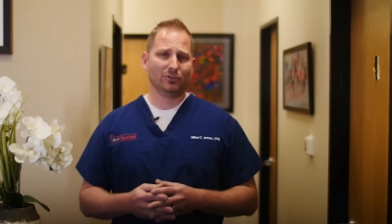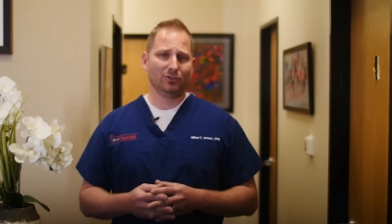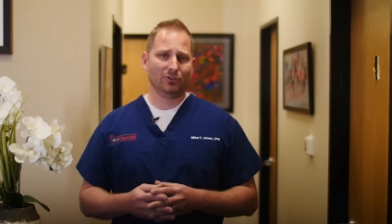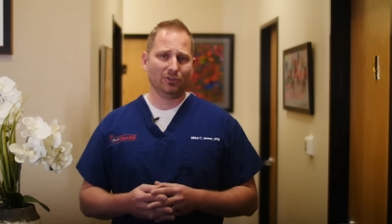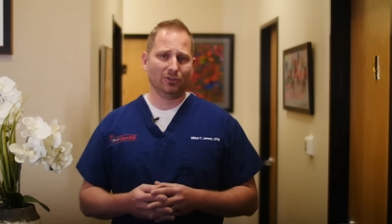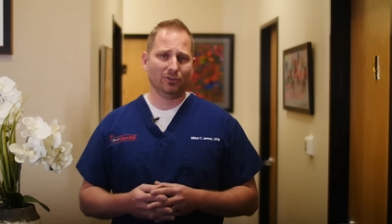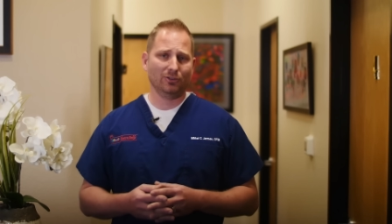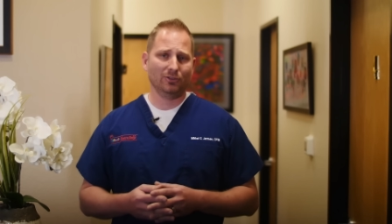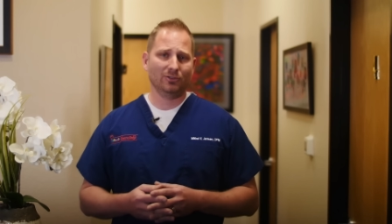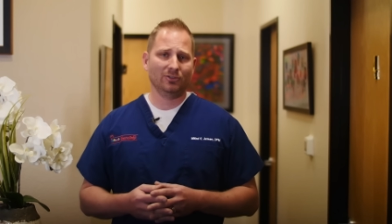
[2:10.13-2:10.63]

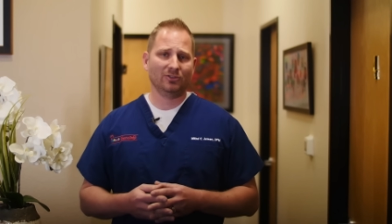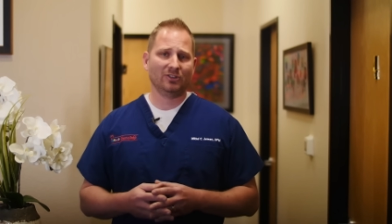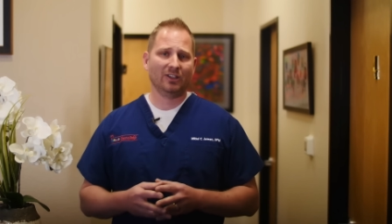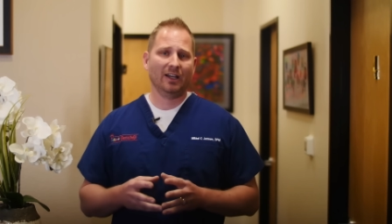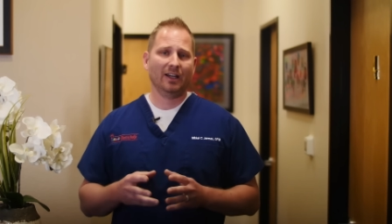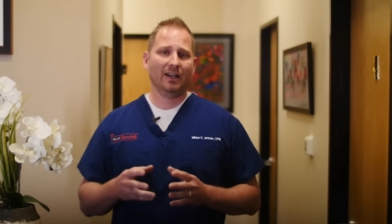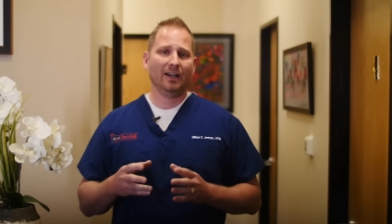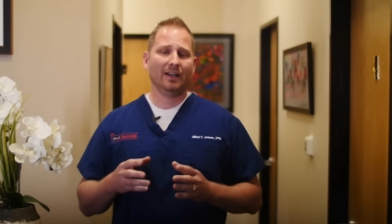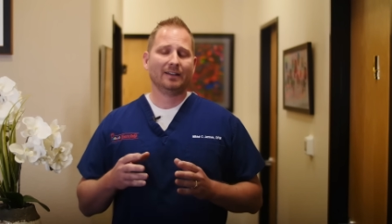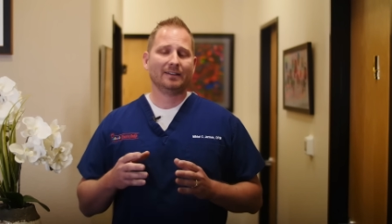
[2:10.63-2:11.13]
shoes
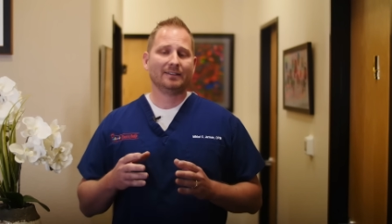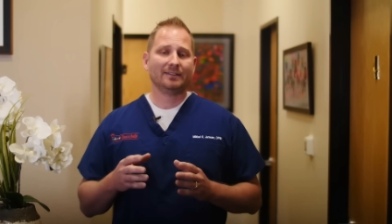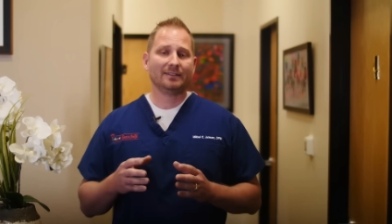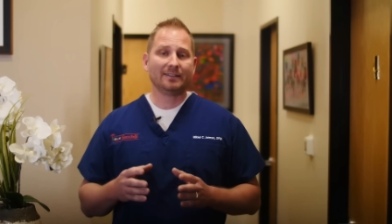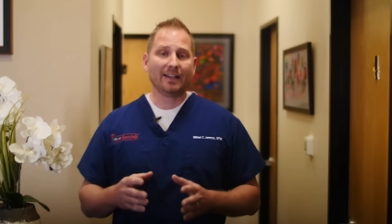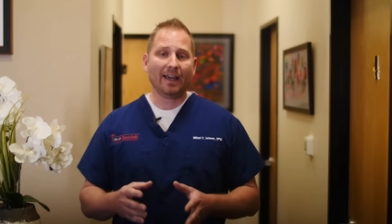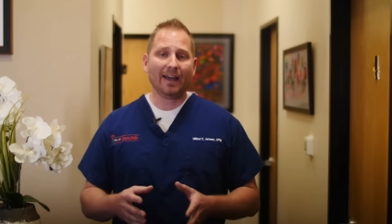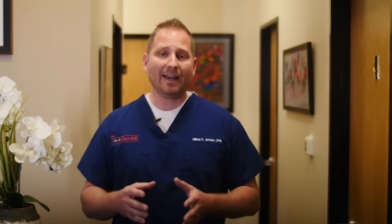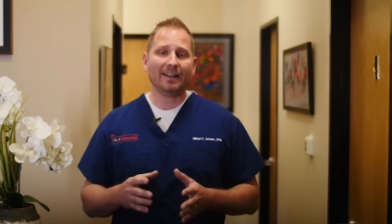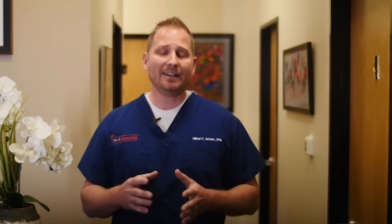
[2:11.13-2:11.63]

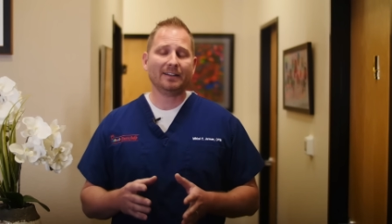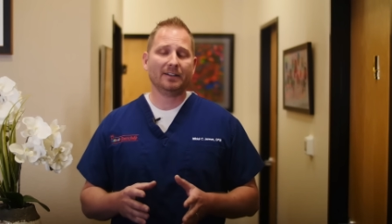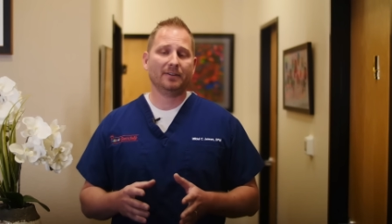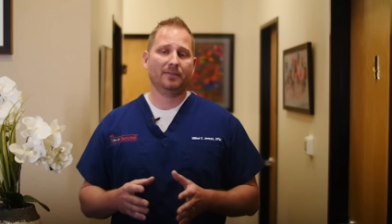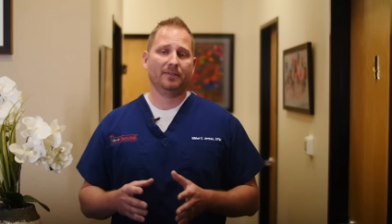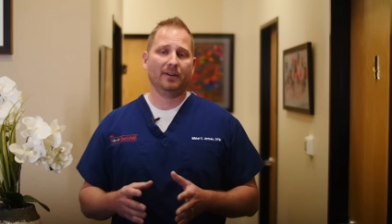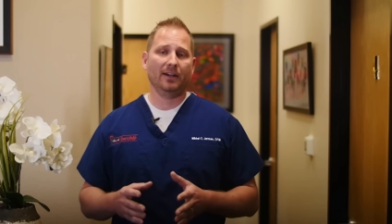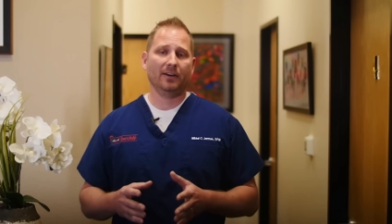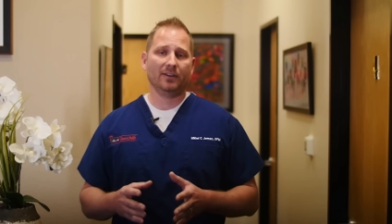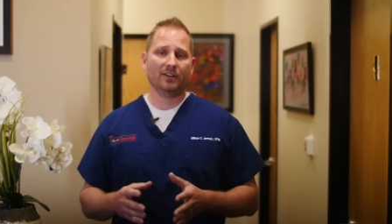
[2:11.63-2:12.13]
tend to
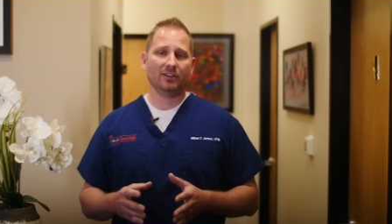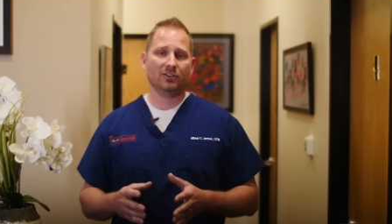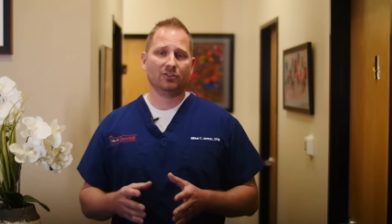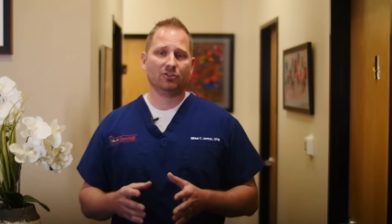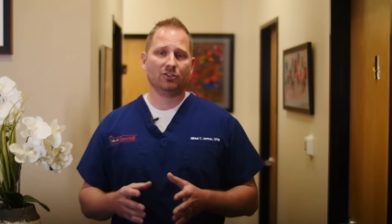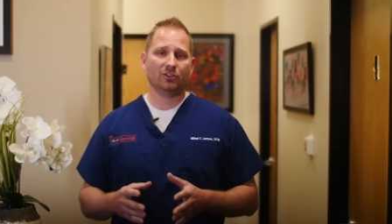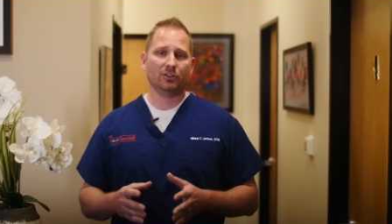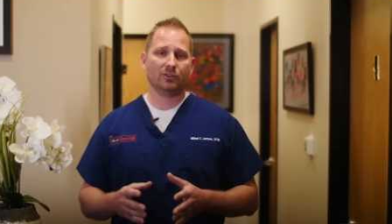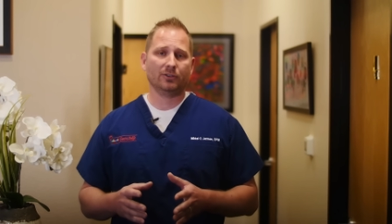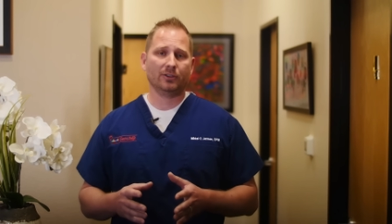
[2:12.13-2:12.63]
fail these
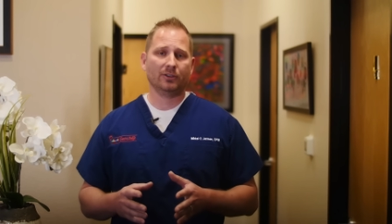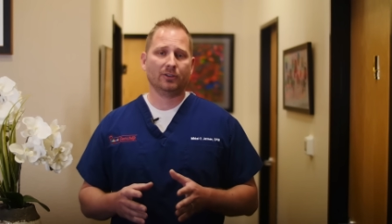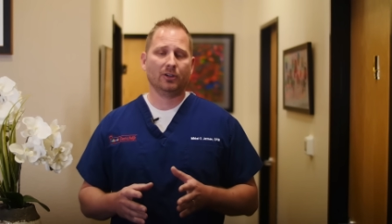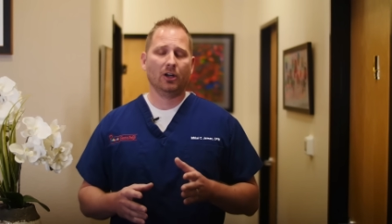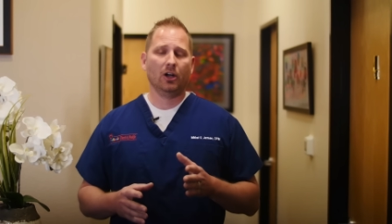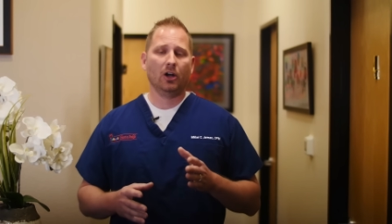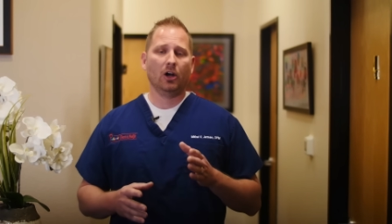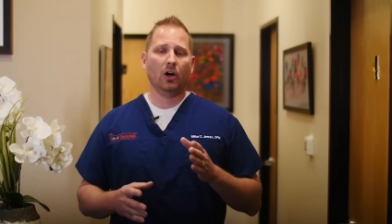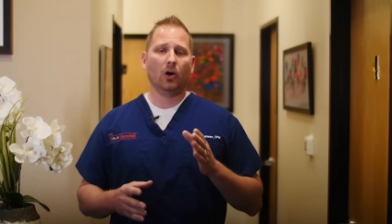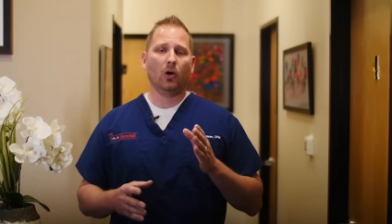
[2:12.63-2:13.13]
children
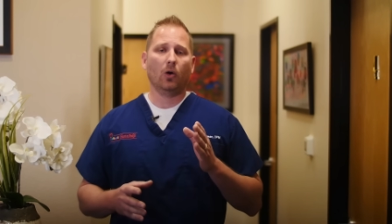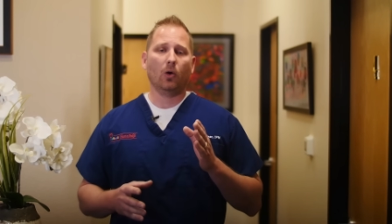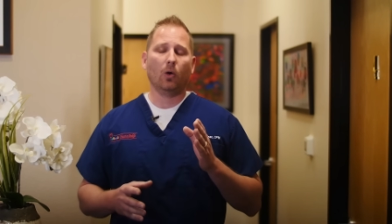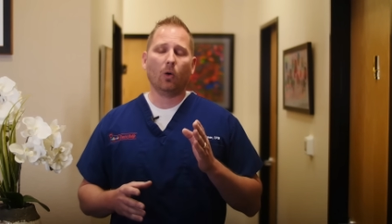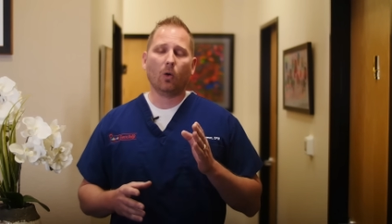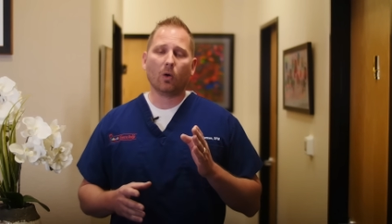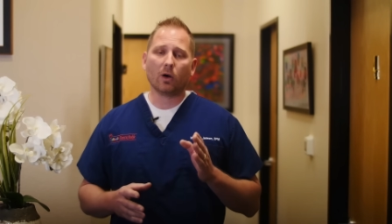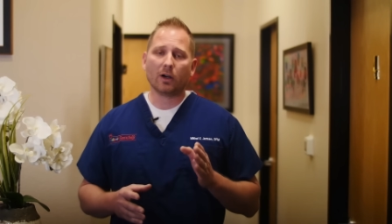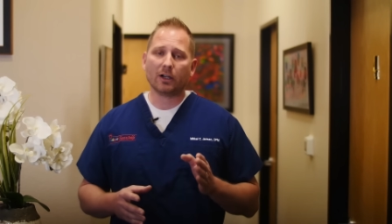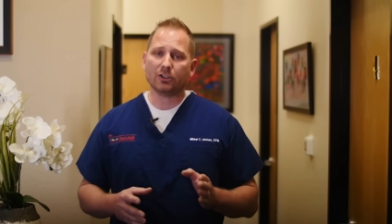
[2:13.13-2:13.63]

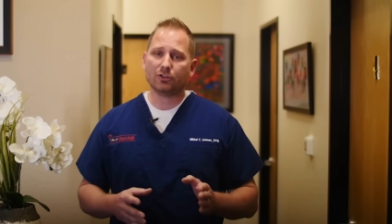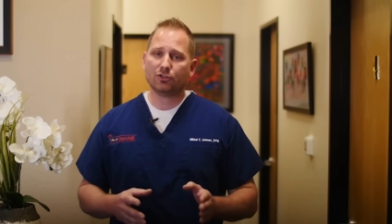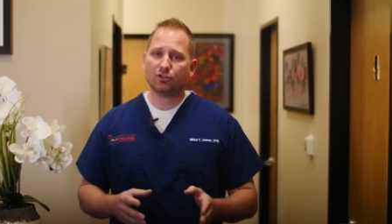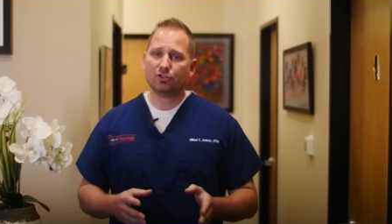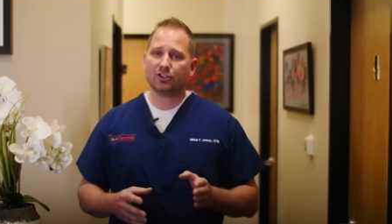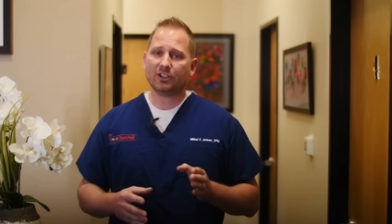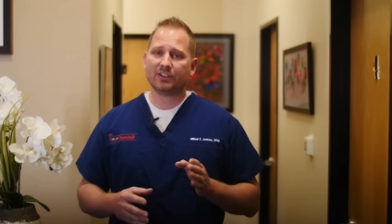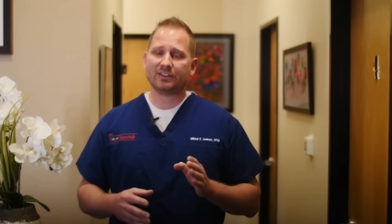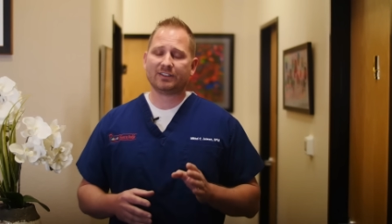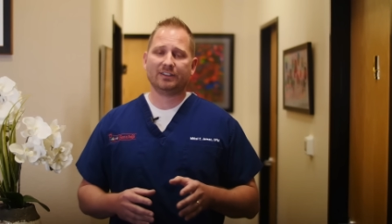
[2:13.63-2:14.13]
or are
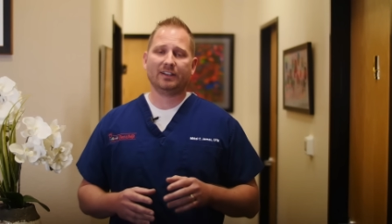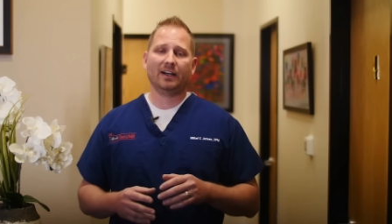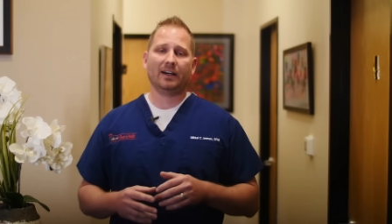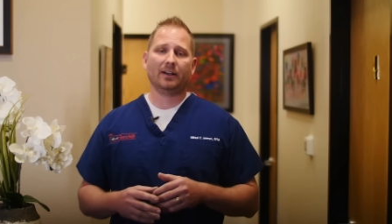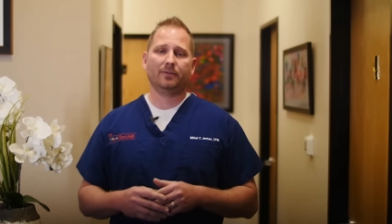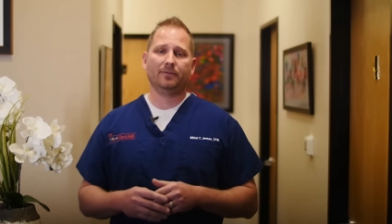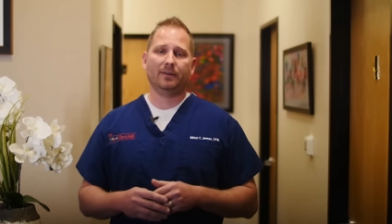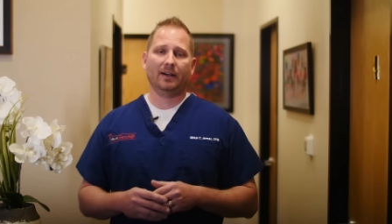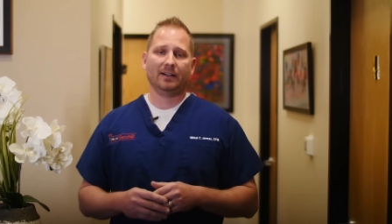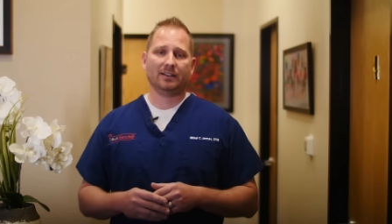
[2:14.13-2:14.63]
just not
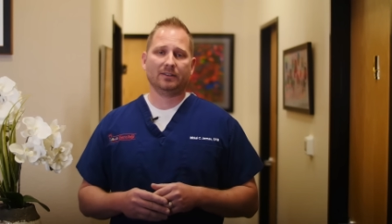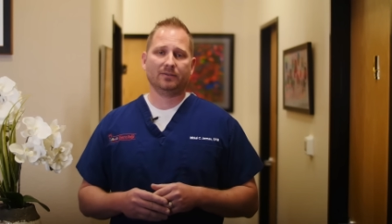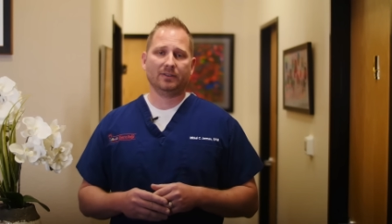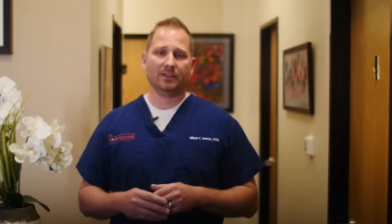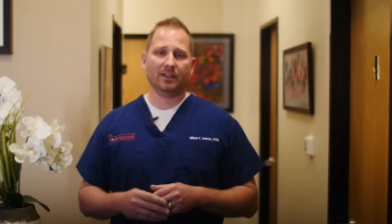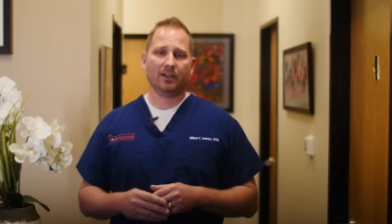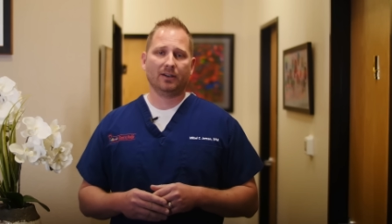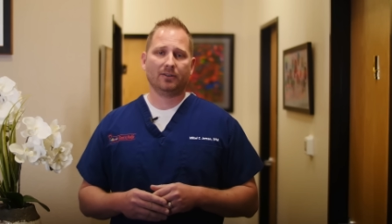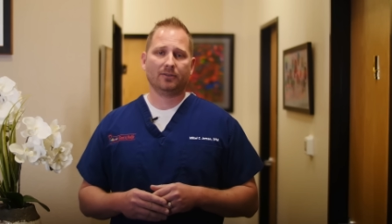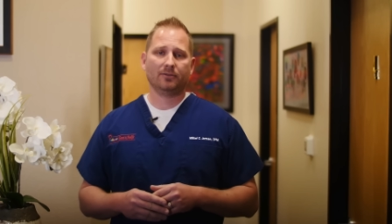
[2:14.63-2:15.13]
effective
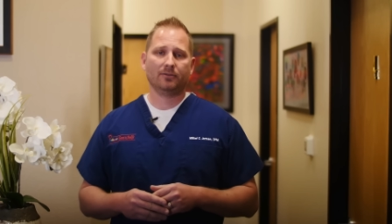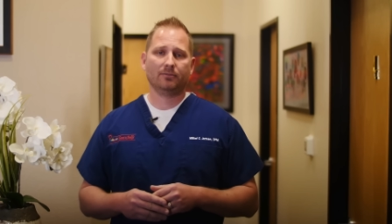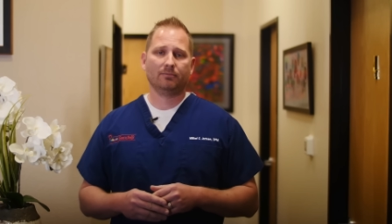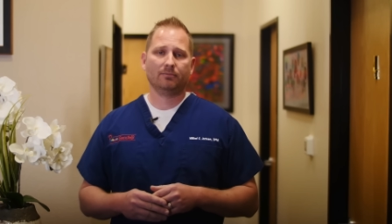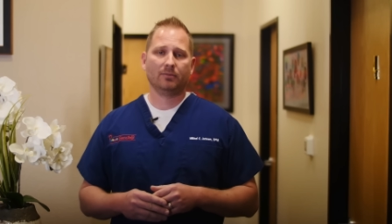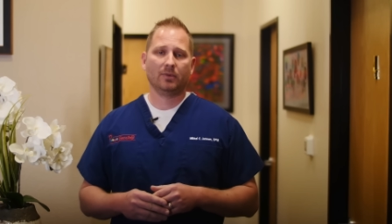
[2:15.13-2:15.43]
enough.